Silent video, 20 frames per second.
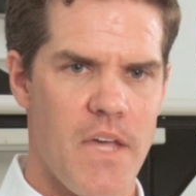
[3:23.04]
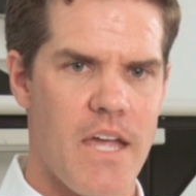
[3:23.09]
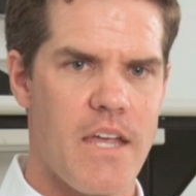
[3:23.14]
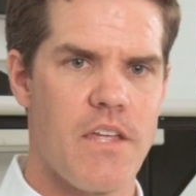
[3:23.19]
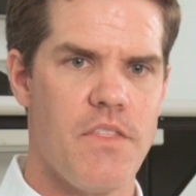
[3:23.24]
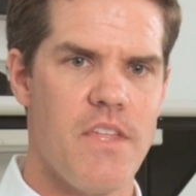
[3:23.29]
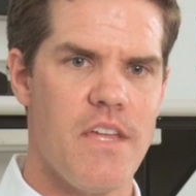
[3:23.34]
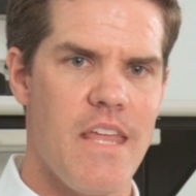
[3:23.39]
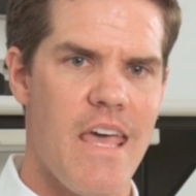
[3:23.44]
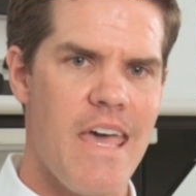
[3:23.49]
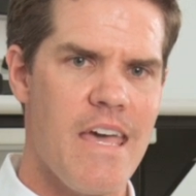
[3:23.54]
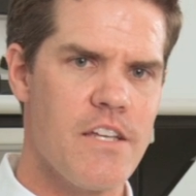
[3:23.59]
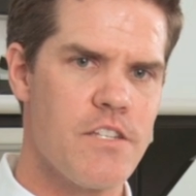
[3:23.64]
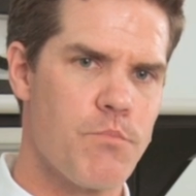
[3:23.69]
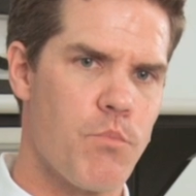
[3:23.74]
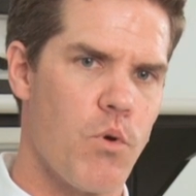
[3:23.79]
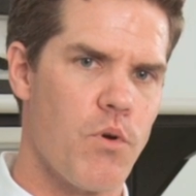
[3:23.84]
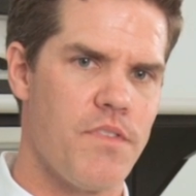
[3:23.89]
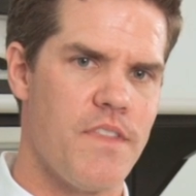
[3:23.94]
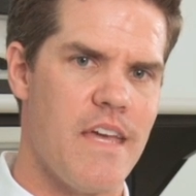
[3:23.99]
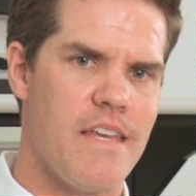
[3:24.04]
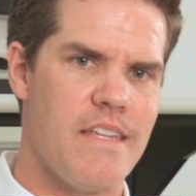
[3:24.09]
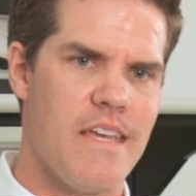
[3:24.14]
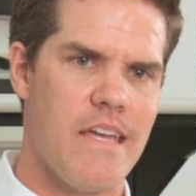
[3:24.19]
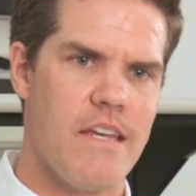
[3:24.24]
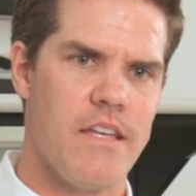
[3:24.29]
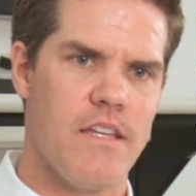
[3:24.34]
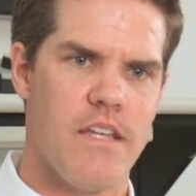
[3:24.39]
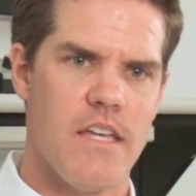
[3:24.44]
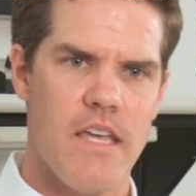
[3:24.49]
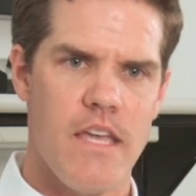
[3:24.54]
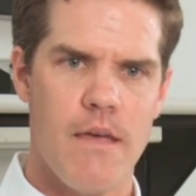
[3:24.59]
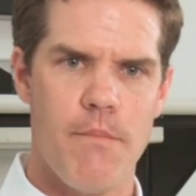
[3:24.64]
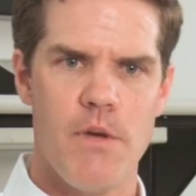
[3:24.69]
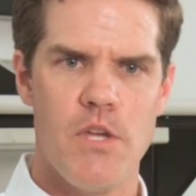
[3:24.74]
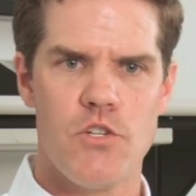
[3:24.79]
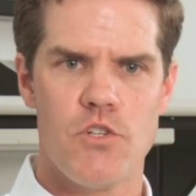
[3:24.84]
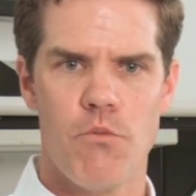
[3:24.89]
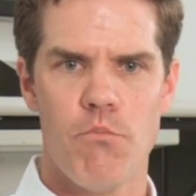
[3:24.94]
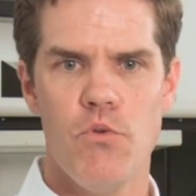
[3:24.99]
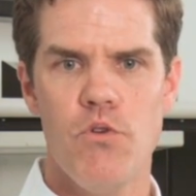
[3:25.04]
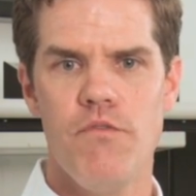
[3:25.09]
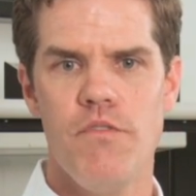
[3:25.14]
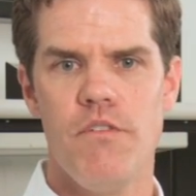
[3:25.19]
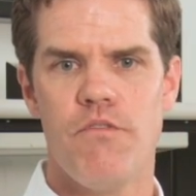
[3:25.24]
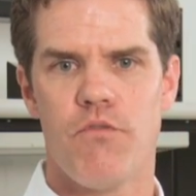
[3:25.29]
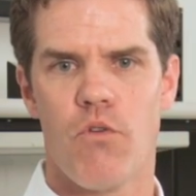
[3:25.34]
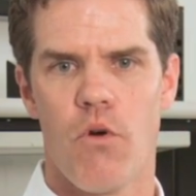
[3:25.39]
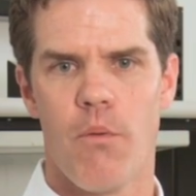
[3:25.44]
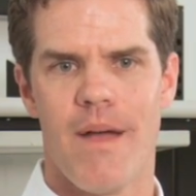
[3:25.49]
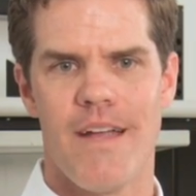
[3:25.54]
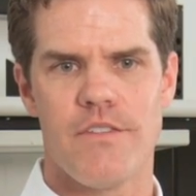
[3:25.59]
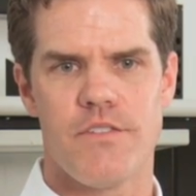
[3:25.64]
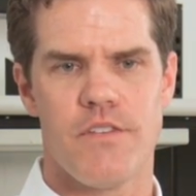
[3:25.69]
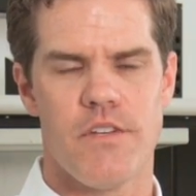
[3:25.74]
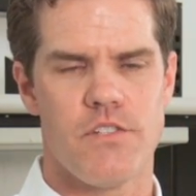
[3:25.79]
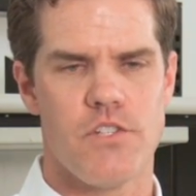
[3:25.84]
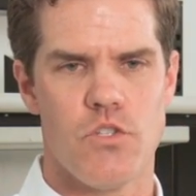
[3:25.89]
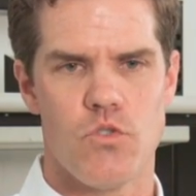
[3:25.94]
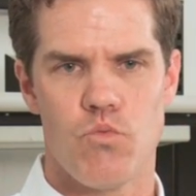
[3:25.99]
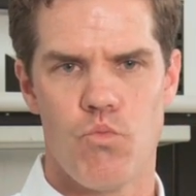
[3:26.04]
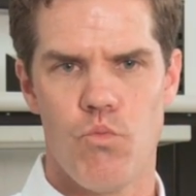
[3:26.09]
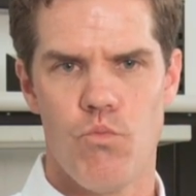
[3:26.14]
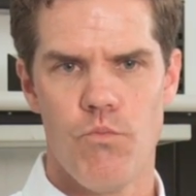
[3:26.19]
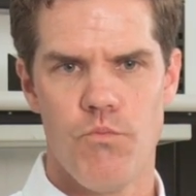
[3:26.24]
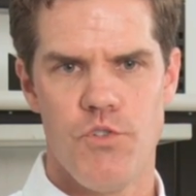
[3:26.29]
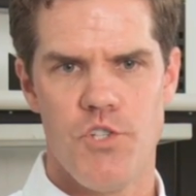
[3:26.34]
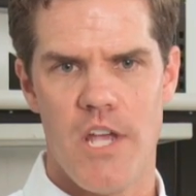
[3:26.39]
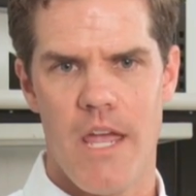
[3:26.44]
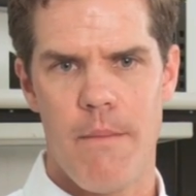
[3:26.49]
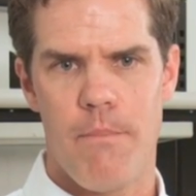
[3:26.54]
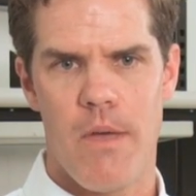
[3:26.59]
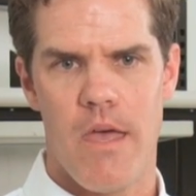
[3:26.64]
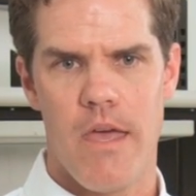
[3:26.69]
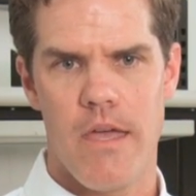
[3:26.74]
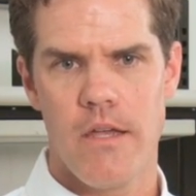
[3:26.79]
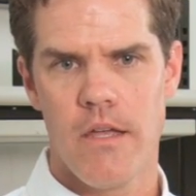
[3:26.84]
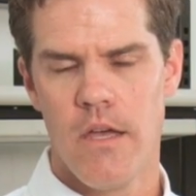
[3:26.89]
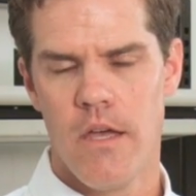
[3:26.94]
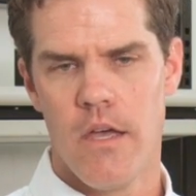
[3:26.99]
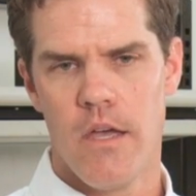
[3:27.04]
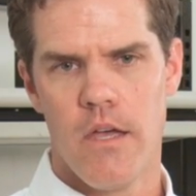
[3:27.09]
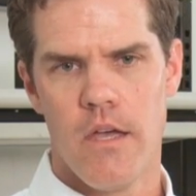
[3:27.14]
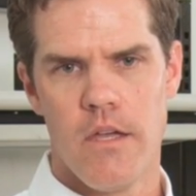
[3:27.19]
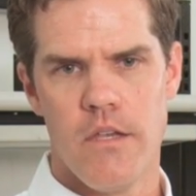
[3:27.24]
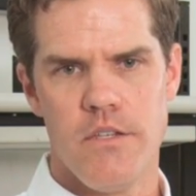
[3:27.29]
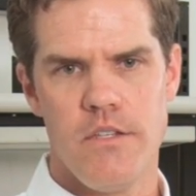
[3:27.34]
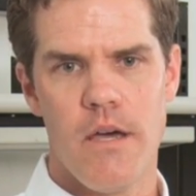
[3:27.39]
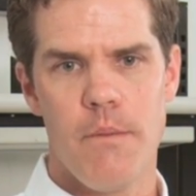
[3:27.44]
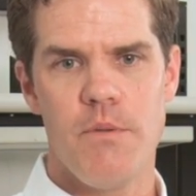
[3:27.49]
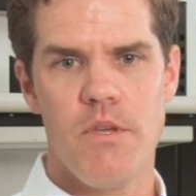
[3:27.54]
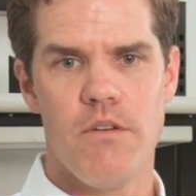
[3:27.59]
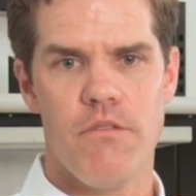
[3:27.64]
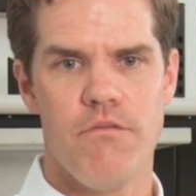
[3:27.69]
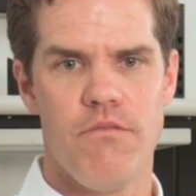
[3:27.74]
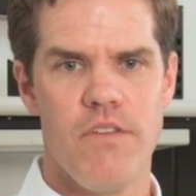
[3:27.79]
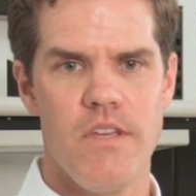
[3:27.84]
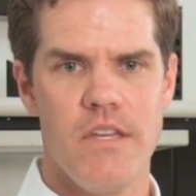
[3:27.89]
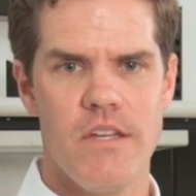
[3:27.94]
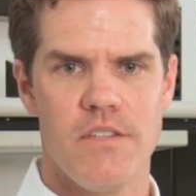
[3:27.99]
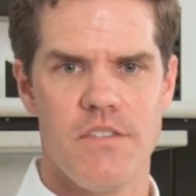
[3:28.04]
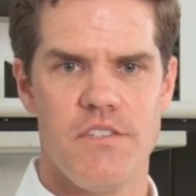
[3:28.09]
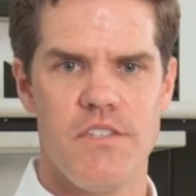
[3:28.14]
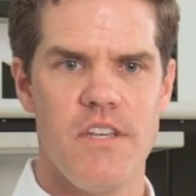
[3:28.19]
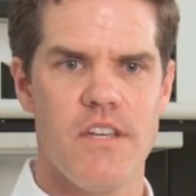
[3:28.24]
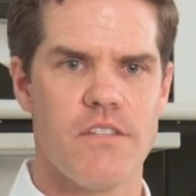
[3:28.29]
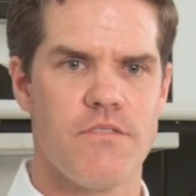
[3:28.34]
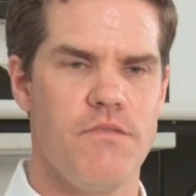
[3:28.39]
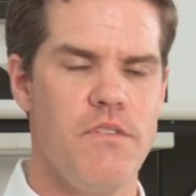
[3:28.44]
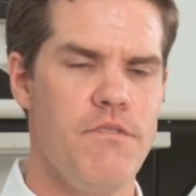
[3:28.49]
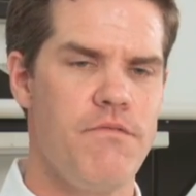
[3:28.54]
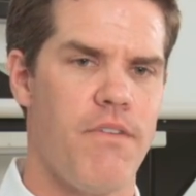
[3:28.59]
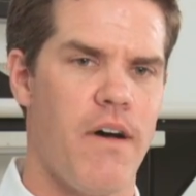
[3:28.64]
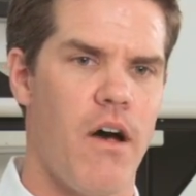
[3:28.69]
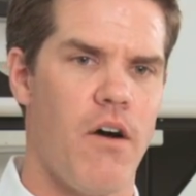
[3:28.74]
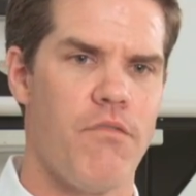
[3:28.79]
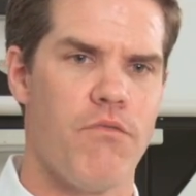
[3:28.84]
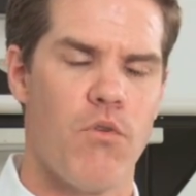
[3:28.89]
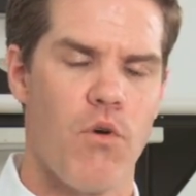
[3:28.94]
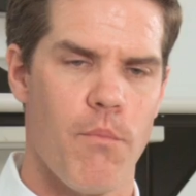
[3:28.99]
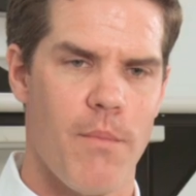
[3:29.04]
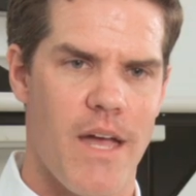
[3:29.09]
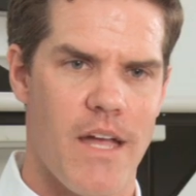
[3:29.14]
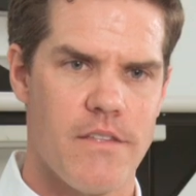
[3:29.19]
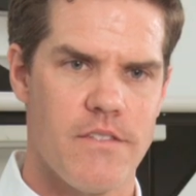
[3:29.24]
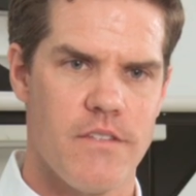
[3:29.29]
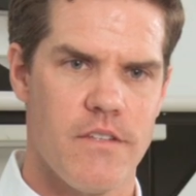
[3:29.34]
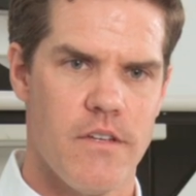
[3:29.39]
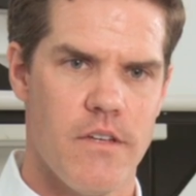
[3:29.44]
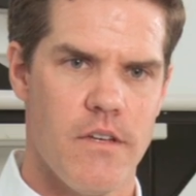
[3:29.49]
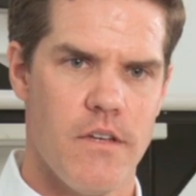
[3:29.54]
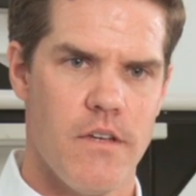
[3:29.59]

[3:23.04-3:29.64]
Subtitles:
I can then export that data into image or movie formats such as JPEG, WMV, and CSV file formats.